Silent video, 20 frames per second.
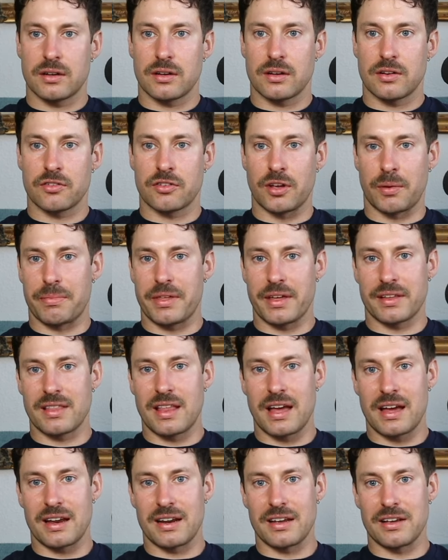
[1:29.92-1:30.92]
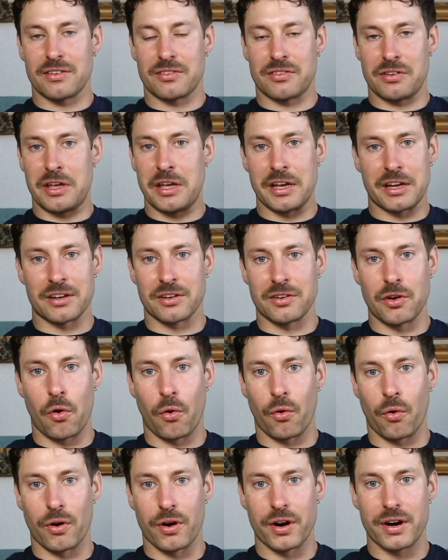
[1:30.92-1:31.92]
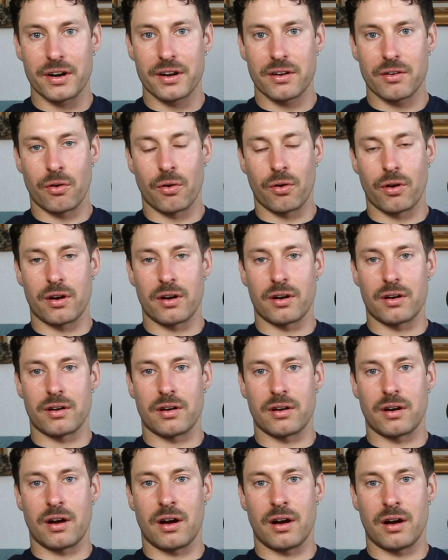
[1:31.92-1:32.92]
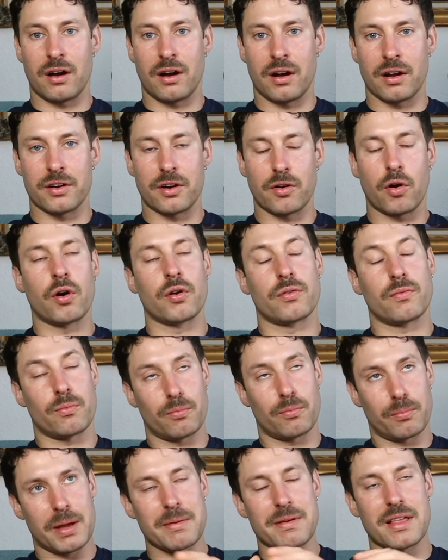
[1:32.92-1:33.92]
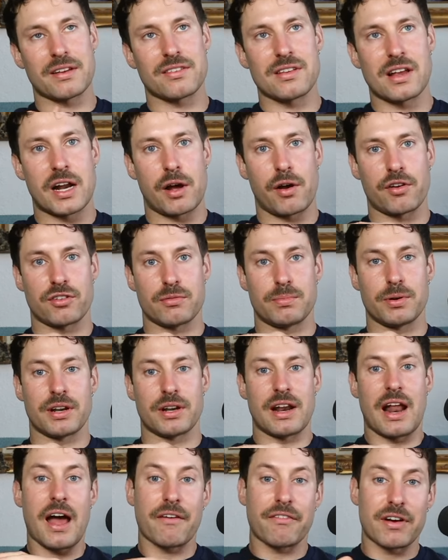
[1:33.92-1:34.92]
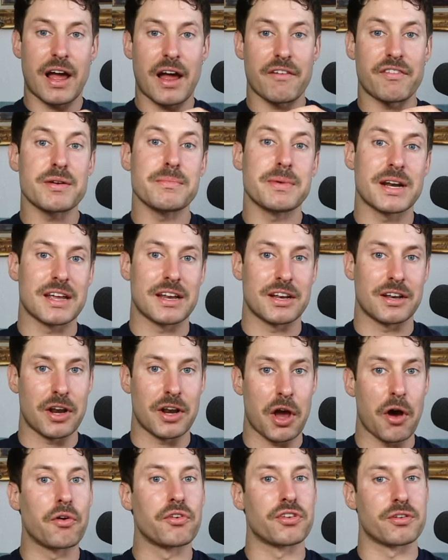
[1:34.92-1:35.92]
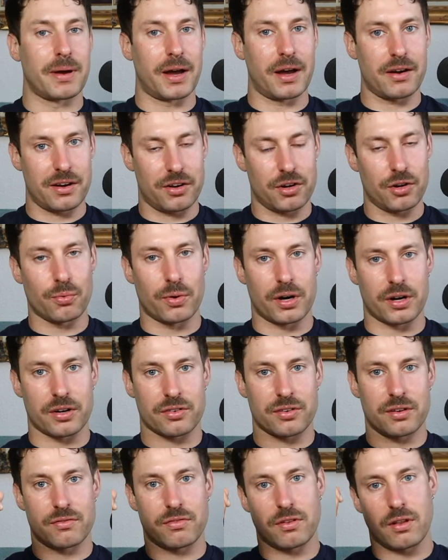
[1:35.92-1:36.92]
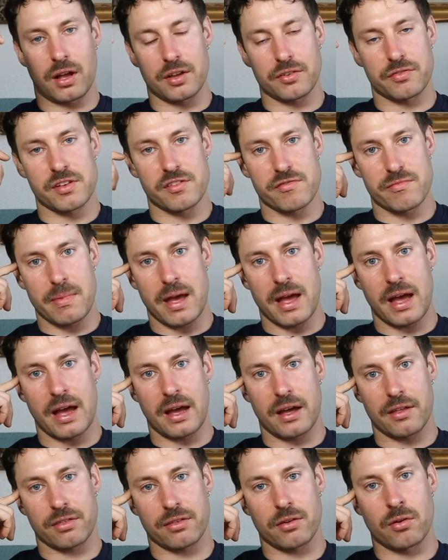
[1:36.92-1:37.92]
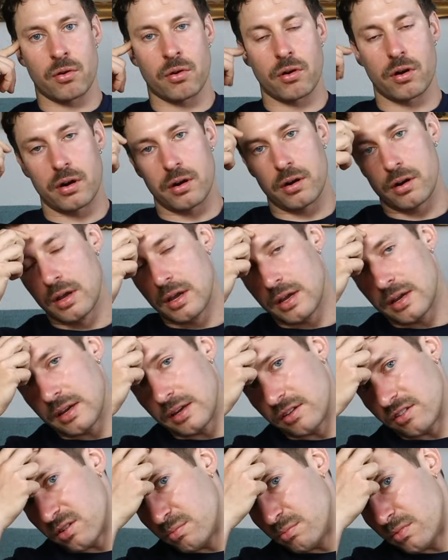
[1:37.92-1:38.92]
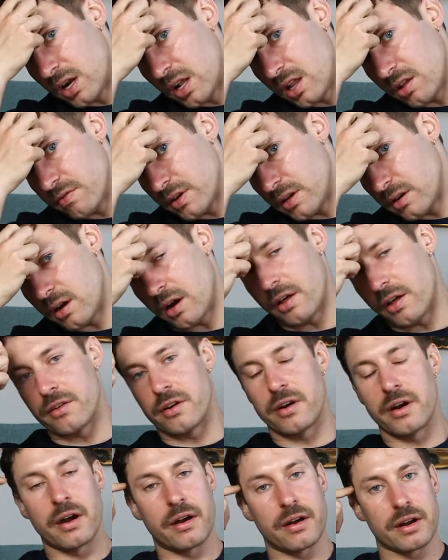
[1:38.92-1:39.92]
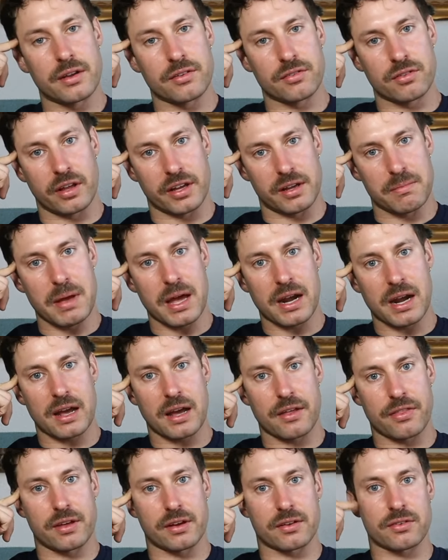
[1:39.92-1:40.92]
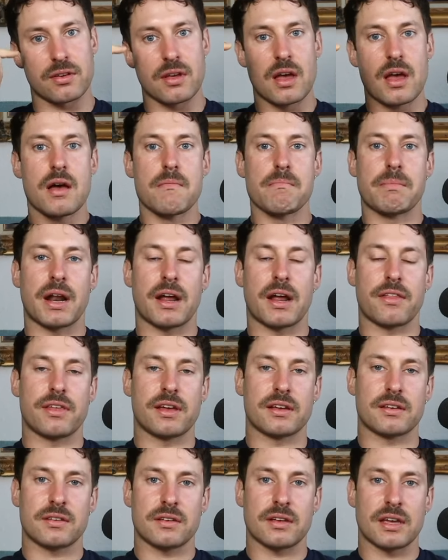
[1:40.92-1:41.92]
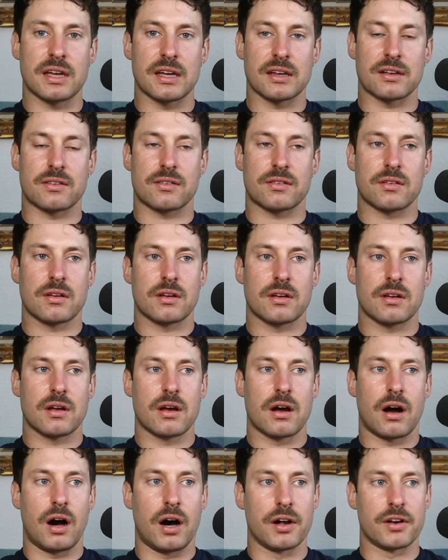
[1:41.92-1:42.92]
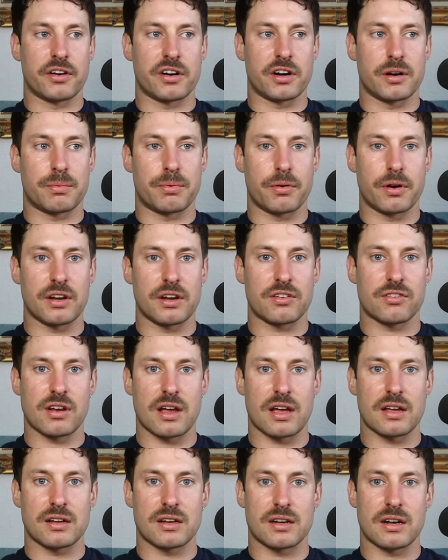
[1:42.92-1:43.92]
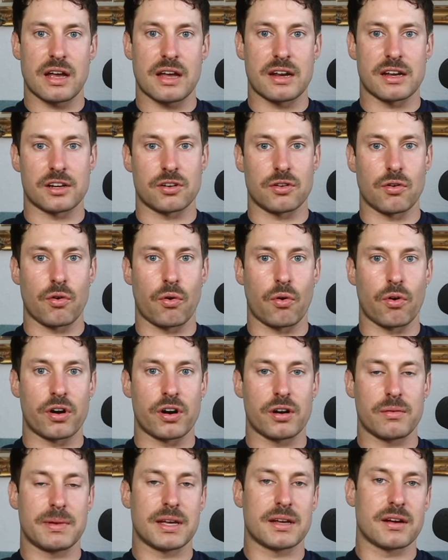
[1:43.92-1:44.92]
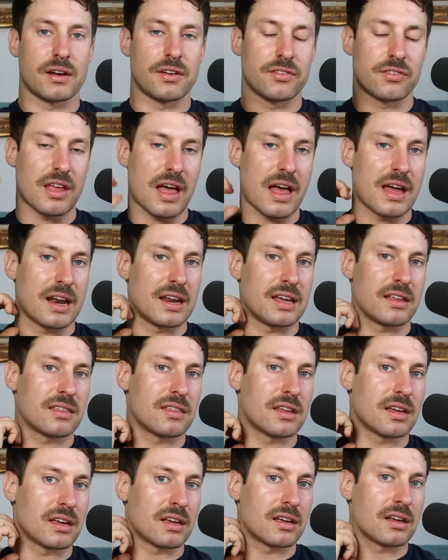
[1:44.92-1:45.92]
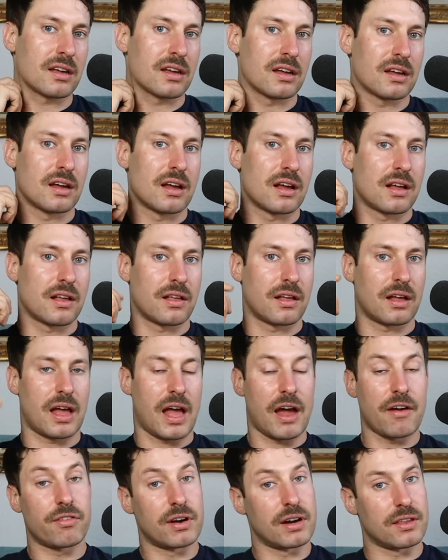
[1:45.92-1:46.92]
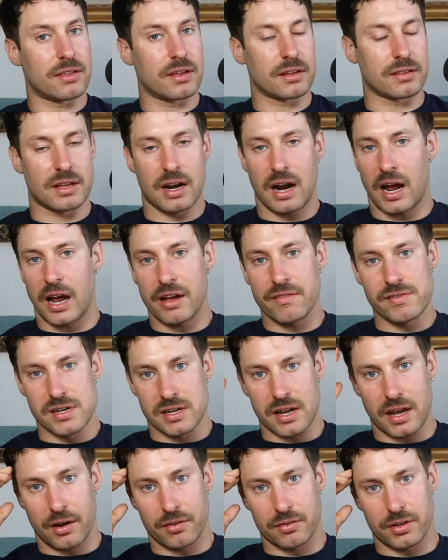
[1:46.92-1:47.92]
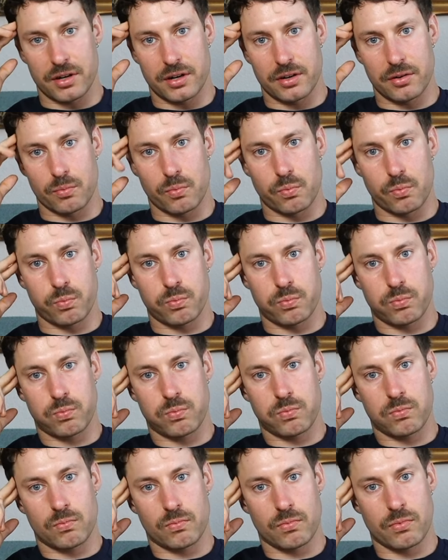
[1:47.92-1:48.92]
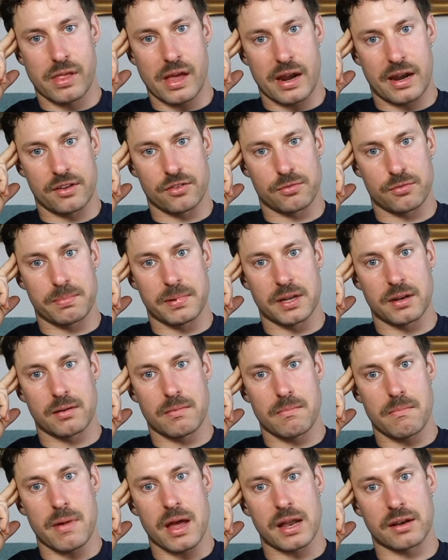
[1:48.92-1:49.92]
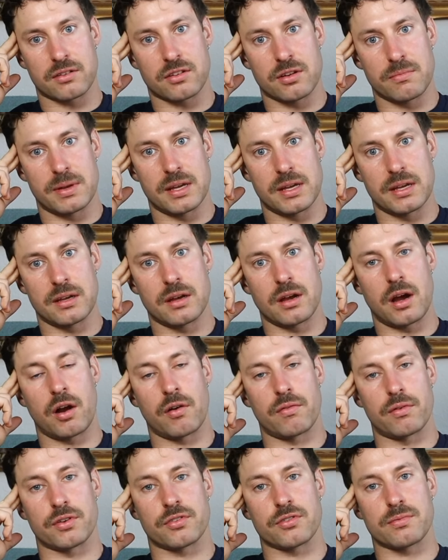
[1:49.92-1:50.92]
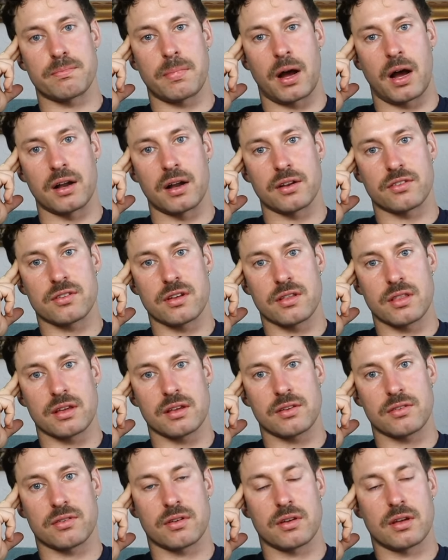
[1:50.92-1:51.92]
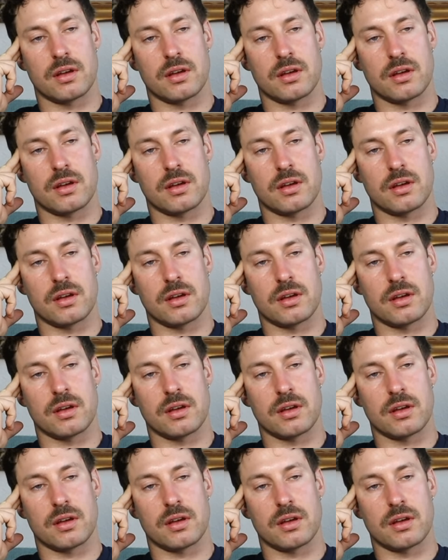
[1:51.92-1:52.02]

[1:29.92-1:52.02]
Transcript: something that is ignored or under or maybe that's not how I should put it. Every, everybody knows about it who works in philosophy of math or in some relevant other areas like meta ethics. But I think it's underappreciated and ignored because anything everything that I've encountered that has been meant to be a response to this